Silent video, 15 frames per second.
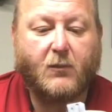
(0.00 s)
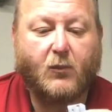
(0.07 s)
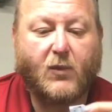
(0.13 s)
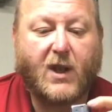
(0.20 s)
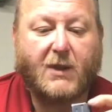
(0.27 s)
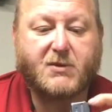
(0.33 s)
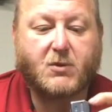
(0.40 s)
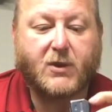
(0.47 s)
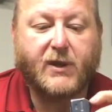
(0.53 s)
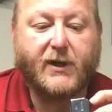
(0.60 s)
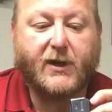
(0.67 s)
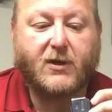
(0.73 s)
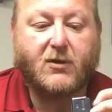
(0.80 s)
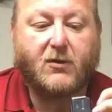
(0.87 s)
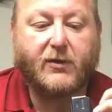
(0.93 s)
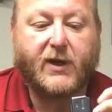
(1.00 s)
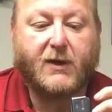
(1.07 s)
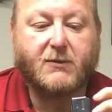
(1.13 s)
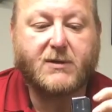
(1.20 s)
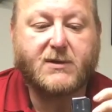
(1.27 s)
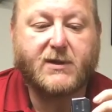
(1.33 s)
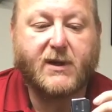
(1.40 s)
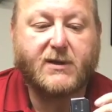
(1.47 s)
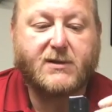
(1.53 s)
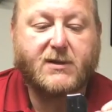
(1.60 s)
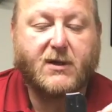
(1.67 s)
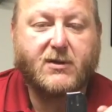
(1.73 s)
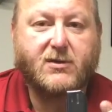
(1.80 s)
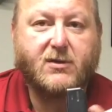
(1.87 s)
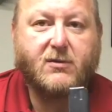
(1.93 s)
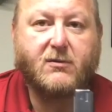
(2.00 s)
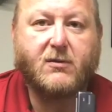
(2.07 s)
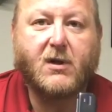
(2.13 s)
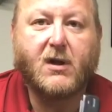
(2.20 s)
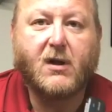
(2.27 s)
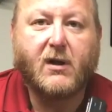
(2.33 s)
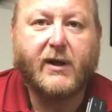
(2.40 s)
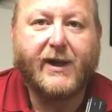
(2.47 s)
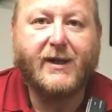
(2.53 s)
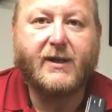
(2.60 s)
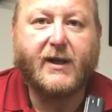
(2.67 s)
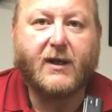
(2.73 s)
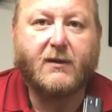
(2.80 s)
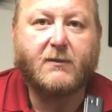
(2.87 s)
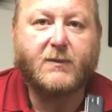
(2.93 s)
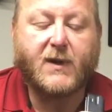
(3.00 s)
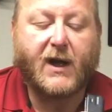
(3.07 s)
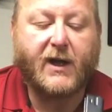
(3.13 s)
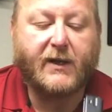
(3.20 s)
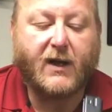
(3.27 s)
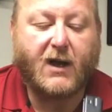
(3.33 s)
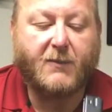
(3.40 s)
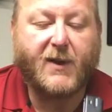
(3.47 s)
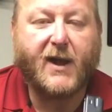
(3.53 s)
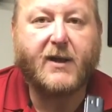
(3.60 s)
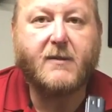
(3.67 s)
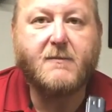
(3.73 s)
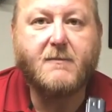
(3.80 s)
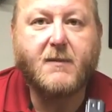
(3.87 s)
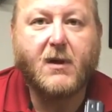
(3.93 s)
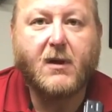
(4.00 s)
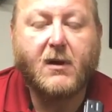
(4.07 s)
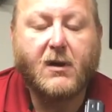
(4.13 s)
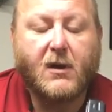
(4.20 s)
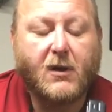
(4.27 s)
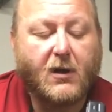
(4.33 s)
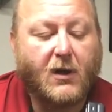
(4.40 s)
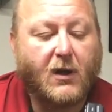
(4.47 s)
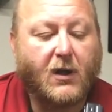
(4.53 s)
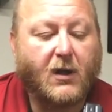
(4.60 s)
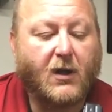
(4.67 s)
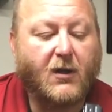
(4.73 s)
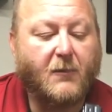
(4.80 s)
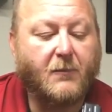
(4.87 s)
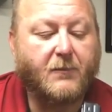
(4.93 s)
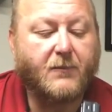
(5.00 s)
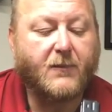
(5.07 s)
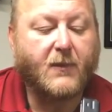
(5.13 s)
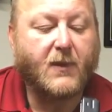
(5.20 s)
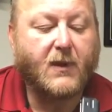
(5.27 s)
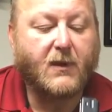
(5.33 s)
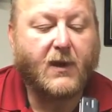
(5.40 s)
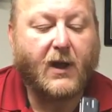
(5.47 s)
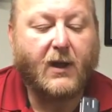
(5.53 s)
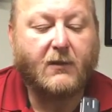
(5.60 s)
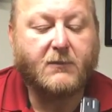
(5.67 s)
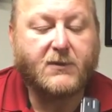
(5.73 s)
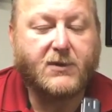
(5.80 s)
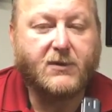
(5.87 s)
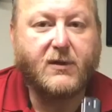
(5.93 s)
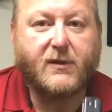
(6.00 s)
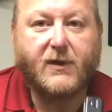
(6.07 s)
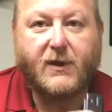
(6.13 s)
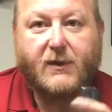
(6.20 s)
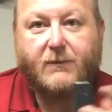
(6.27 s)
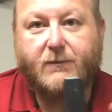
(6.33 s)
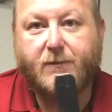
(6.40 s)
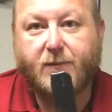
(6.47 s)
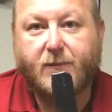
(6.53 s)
while I was working at Colt, I was sent to India, to Hyderabad. Due to the,